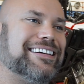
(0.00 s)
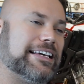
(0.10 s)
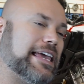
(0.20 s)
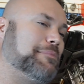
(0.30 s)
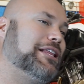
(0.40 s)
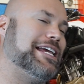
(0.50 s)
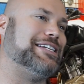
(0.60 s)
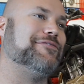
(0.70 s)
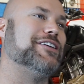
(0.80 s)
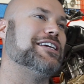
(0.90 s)
A Camel
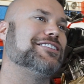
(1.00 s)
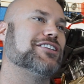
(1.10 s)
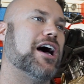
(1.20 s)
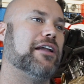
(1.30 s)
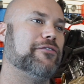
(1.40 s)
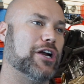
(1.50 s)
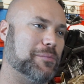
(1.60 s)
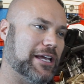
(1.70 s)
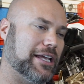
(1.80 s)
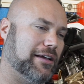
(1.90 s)
ADV is not
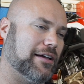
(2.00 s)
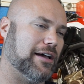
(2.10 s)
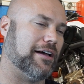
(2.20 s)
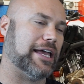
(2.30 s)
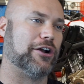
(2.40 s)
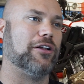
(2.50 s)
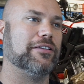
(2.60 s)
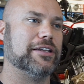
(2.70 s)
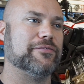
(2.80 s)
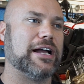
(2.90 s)
very big at
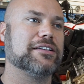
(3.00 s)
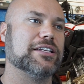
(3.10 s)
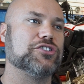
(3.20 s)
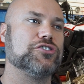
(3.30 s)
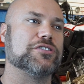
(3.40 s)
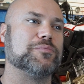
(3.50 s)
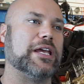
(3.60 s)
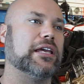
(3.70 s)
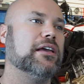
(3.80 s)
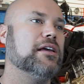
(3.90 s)
all. In fact, it's just
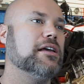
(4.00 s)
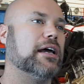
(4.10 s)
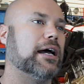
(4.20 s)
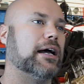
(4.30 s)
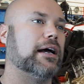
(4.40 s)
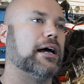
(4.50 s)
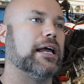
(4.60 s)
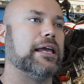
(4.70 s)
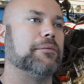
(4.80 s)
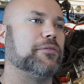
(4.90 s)
me.
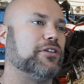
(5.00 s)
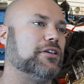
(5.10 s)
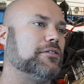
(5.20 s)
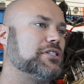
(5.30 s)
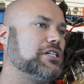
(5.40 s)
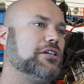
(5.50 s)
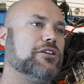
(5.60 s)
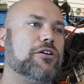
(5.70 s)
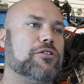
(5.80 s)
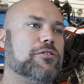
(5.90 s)
I am the
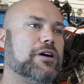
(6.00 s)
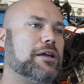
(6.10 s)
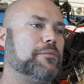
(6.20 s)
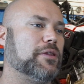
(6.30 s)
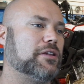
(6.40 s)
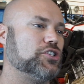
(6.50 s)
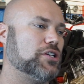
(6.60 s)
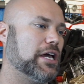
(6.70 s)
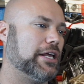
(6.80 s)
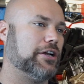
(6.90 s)
CEO, I'm the
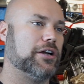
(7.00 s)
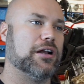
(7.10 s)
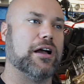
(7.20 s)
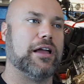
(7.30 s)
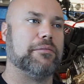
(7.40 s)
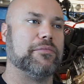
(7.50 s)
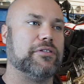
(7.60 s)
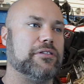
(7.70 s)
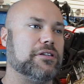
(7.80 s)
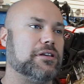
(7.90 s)
janitor, I'm
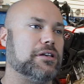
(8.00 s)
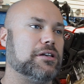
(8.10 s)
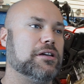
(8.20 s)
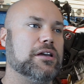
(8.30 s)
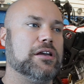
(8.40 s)
the